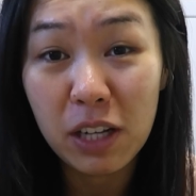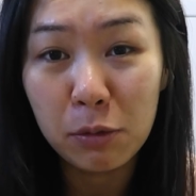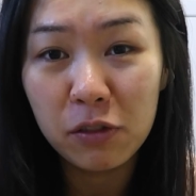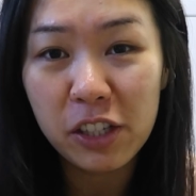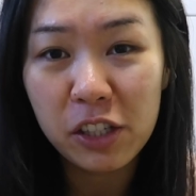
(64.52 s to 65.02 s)
of
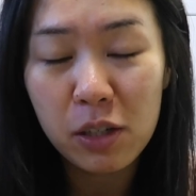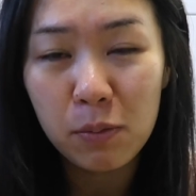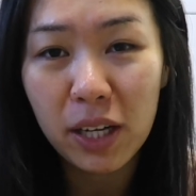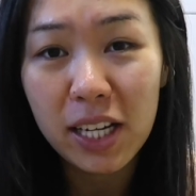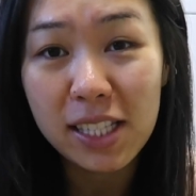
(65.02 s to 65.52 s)
double vision,
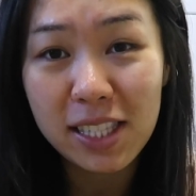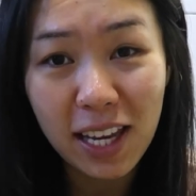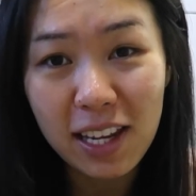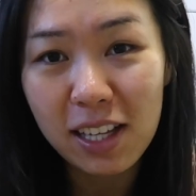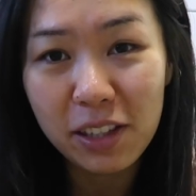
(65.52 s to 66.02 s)
but it's
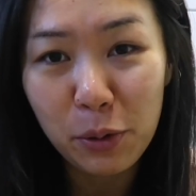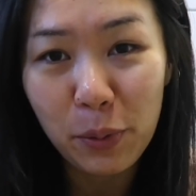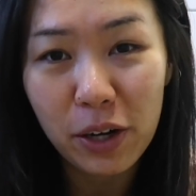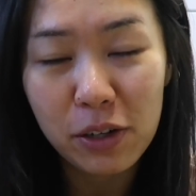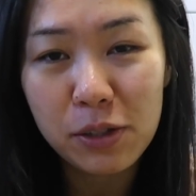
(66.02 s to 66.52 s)
getting a little
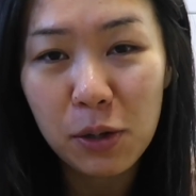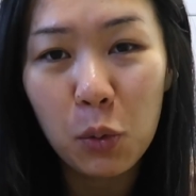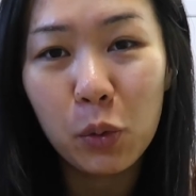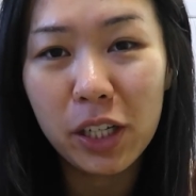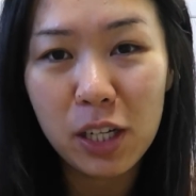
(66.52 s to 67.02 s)
better,
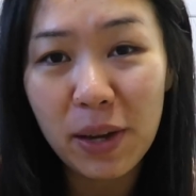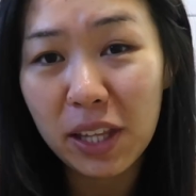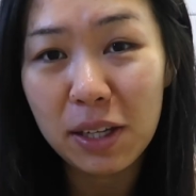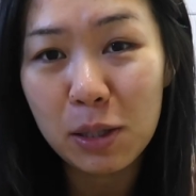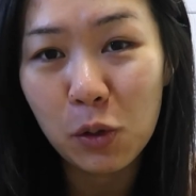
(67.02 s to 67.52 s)
so we're gonna
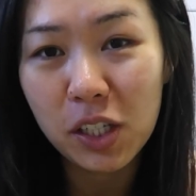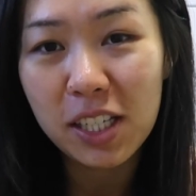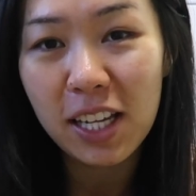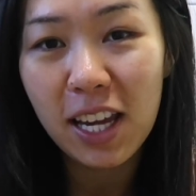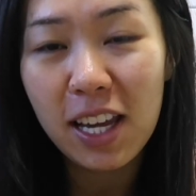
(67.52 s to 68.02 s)
make things work
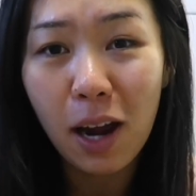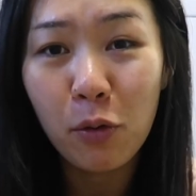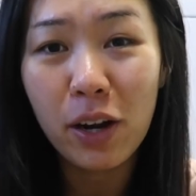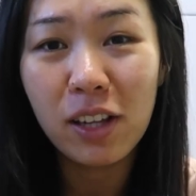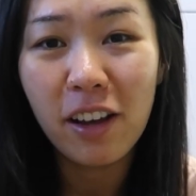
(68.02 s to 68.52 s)
today. I
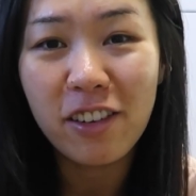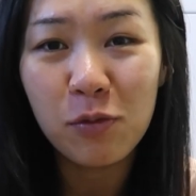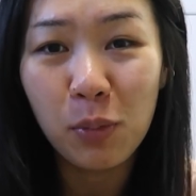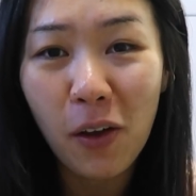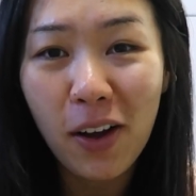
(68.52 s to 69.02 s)
read a lot
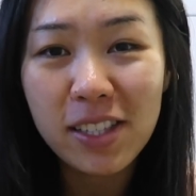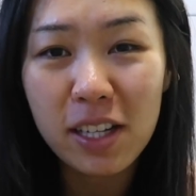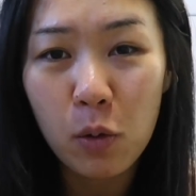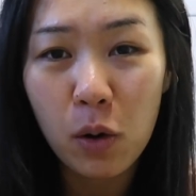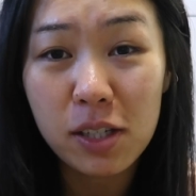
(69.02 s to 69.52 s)
of blogs
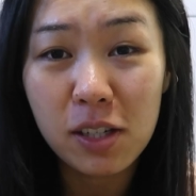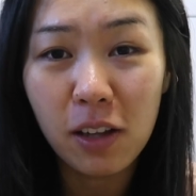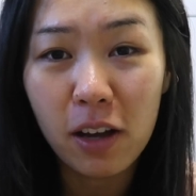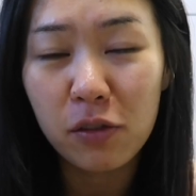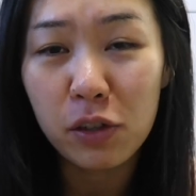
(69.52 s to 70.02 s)
and I watched a
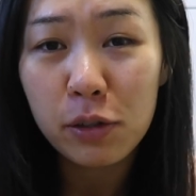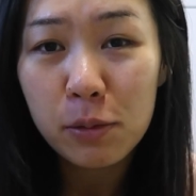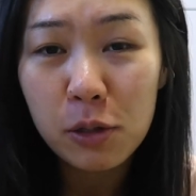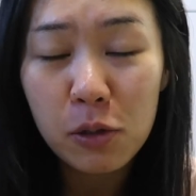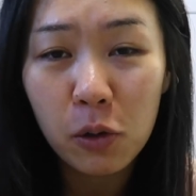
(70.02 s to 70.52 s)
lot of
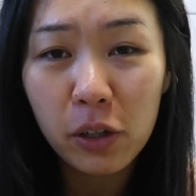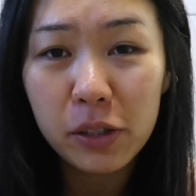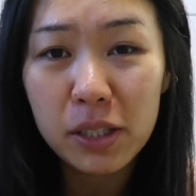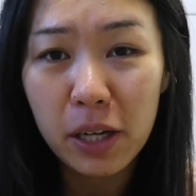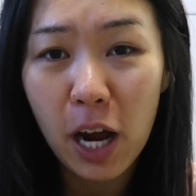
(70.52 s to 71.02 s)
YouTube
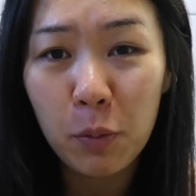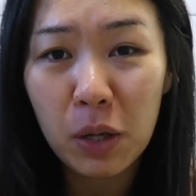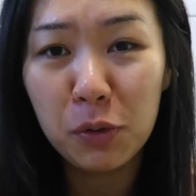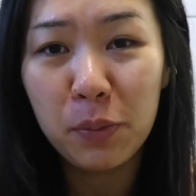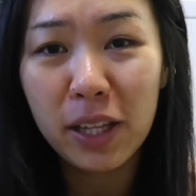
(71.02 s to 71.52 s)
tutorials on how
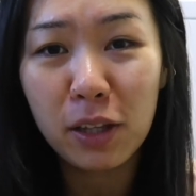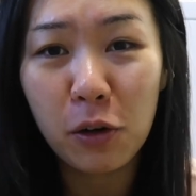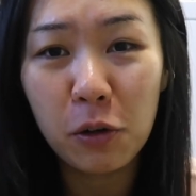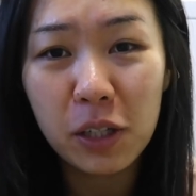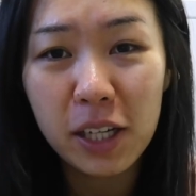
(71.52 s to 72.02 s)
people made
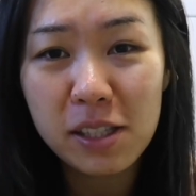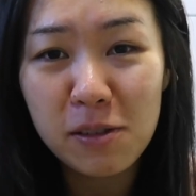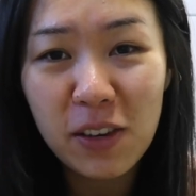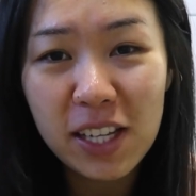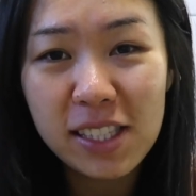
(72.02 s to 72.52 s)
their own
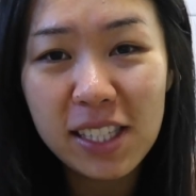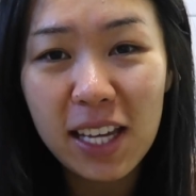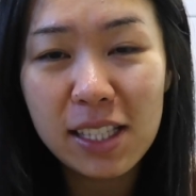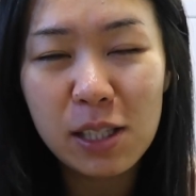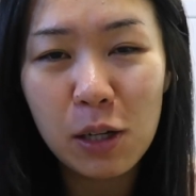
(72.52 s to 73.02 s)
custom Vans
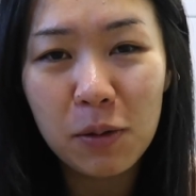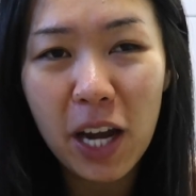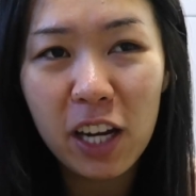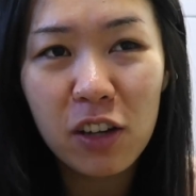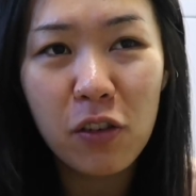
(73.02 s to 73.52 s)
skates, so I'm
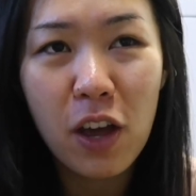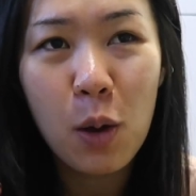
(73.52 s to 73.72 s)
kind of